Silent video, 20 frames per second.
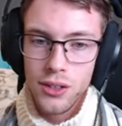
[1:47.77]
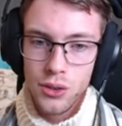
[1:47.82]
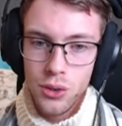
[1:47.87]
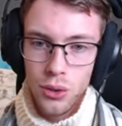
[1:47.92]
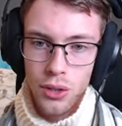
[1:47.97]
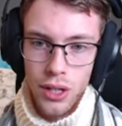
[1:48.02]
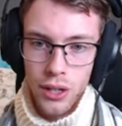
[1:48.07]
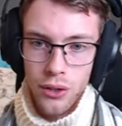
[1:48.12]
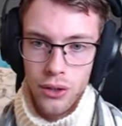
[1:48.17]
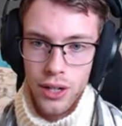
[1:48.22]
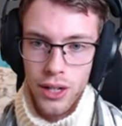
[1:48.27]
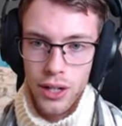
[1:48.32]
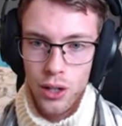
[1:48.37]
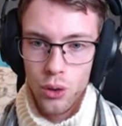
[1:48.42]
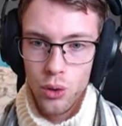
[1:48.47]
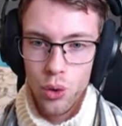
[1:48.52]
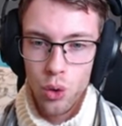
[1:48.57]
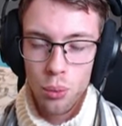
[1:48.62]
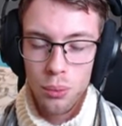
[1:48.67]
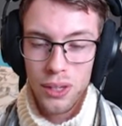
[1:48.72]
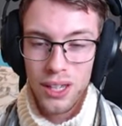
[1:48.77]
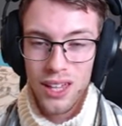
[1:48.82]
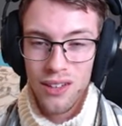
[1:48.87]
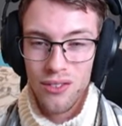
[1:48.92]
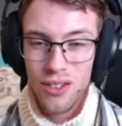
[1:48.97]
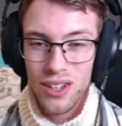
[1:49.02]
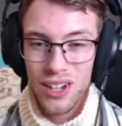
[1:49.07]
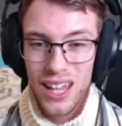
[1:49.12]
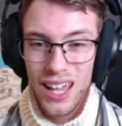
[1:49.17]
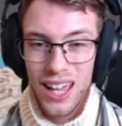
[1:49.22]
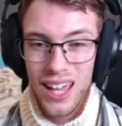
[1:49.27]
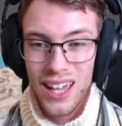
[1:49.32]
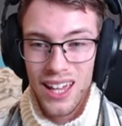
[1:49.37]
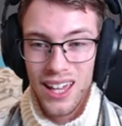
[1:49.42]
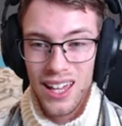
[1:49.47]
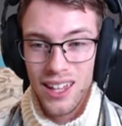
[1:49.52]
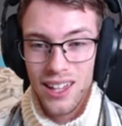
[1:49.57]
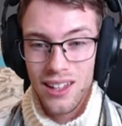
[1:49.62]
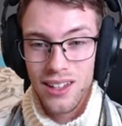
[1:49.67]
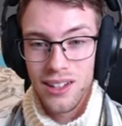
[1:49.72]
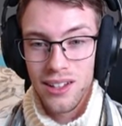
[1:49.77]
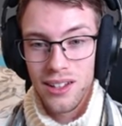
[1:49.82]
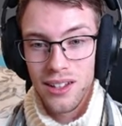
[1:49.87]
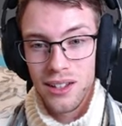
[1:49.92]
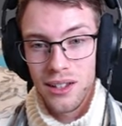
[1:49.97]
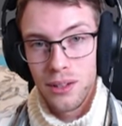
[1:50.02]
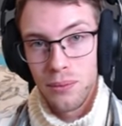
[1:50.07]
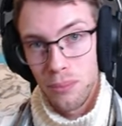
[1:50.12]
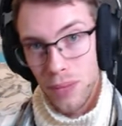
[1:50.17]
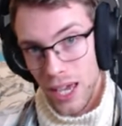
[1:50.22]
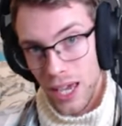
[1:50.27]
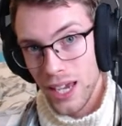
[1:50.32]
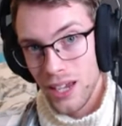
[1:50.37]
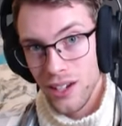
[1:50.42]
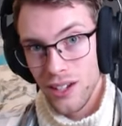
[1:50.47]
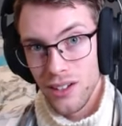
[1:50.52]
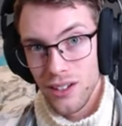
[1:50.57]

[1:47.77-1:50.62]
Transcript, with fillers: to the internet, you will be given a 8